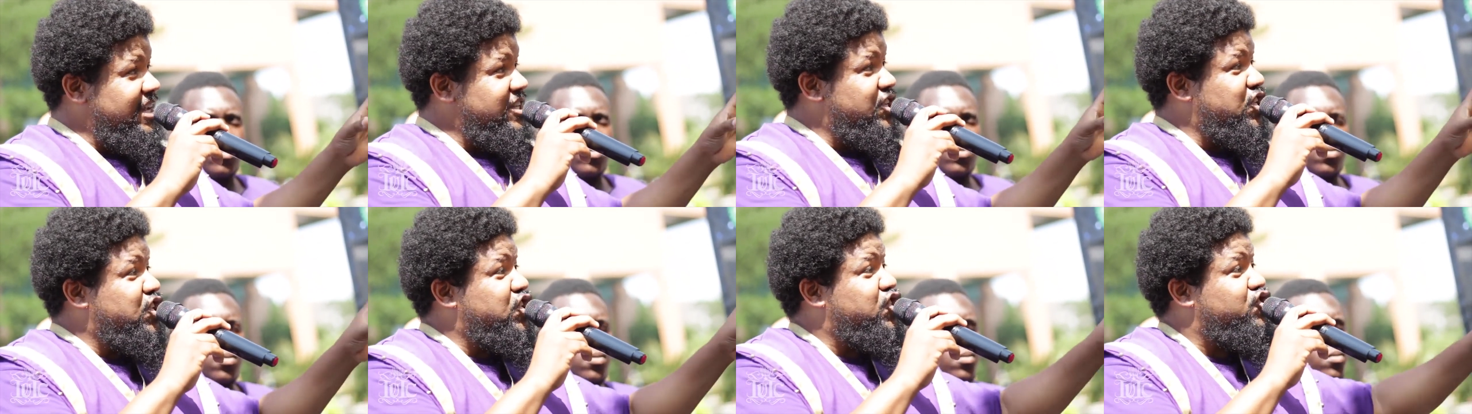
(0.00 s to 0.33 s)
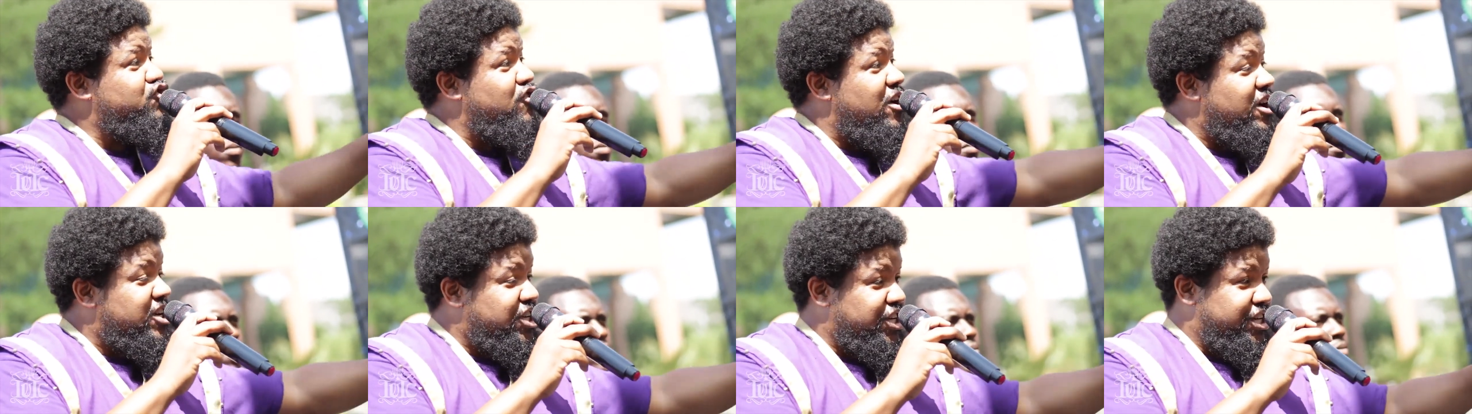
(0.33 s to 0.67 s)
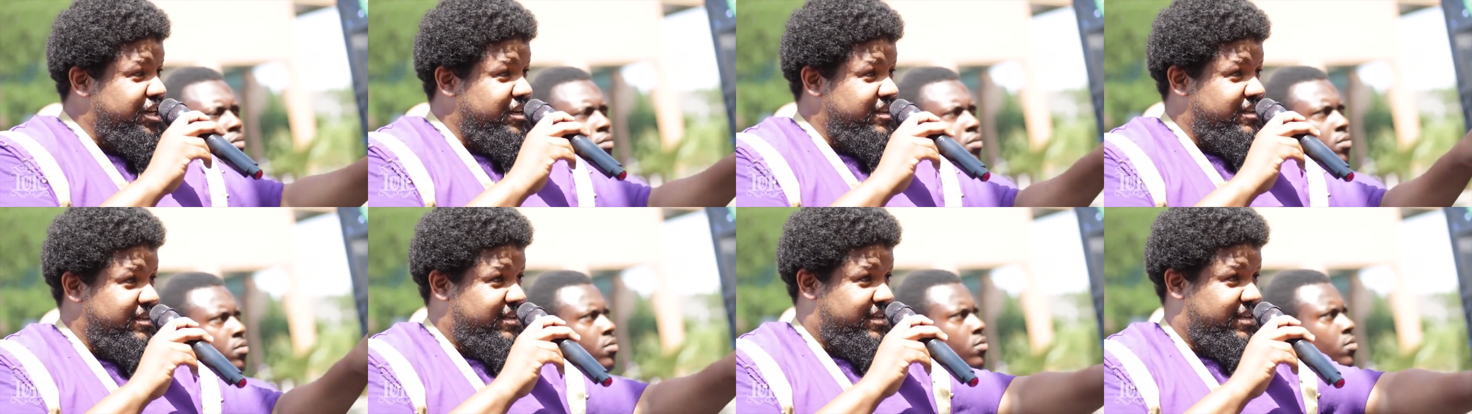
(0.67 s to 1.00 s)

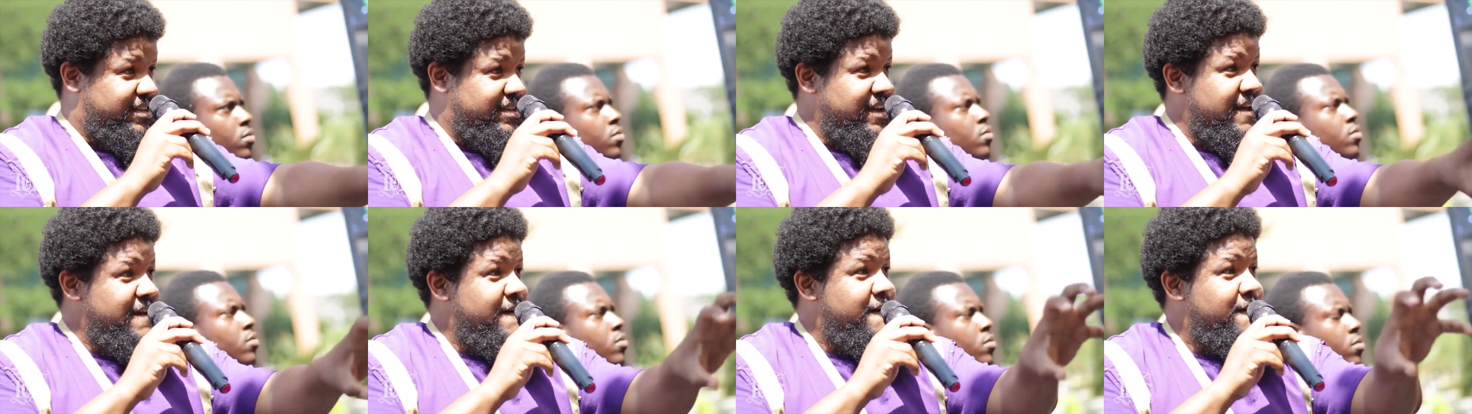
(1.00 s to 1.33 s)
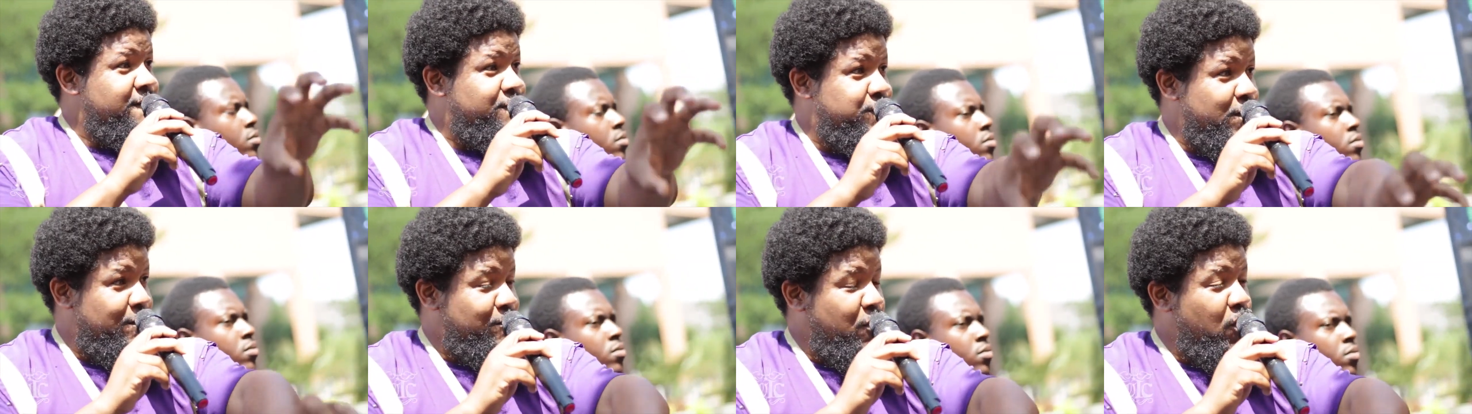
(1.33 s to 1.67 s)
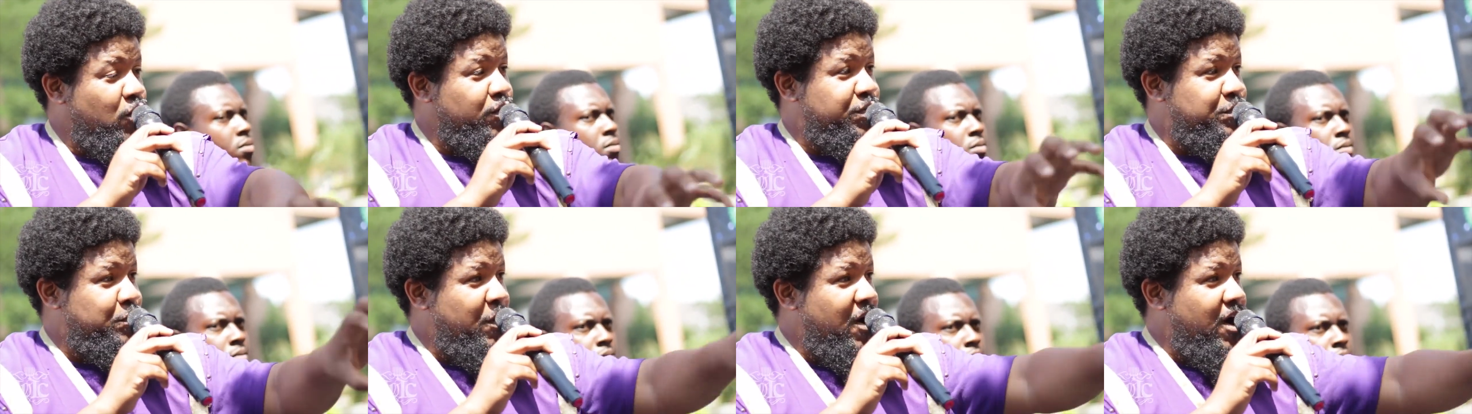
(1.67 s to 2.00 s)
Speaker 1: instructions for
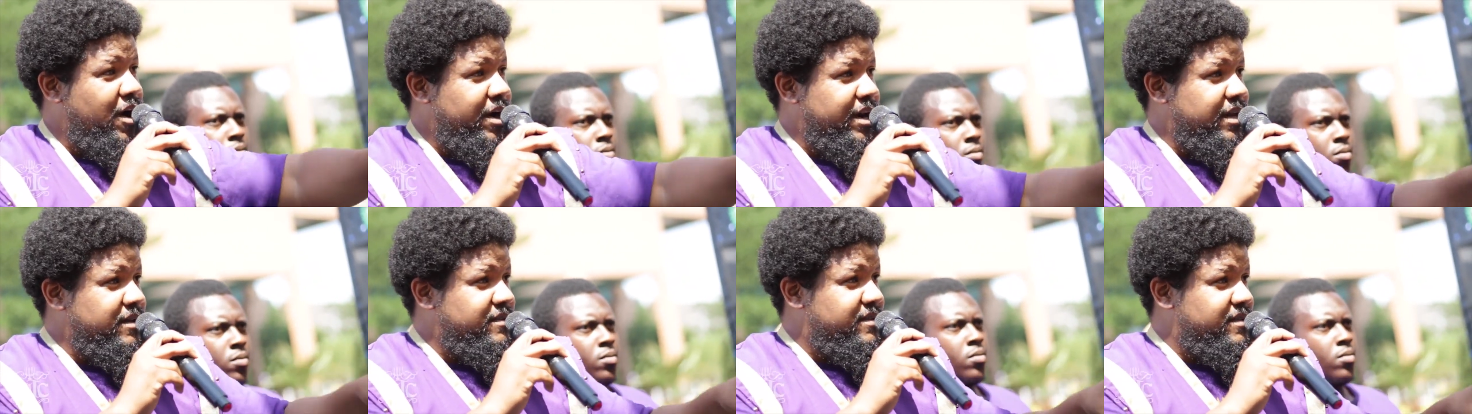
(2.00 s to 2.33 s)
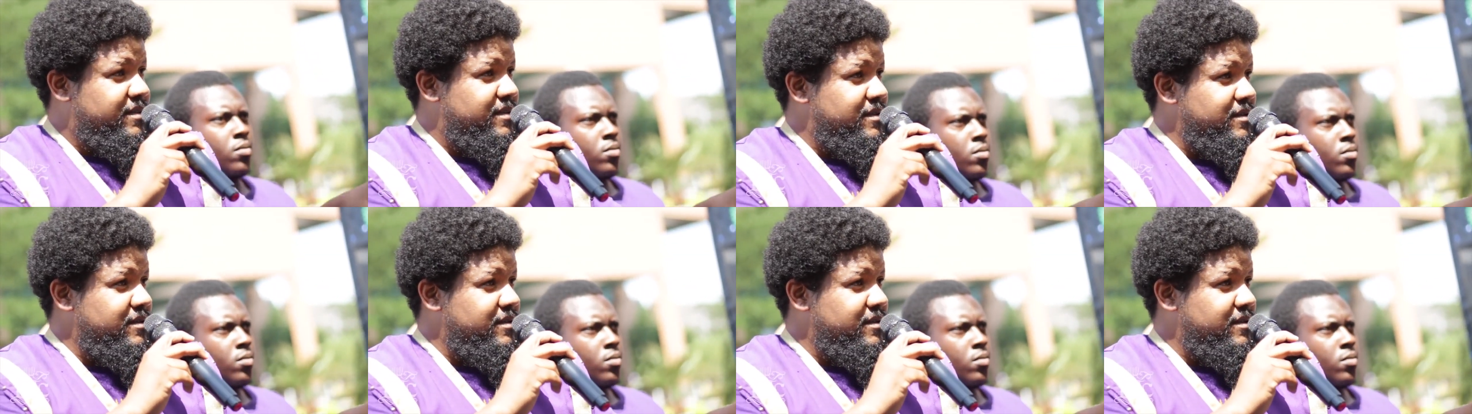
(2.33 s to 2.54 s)
both parties,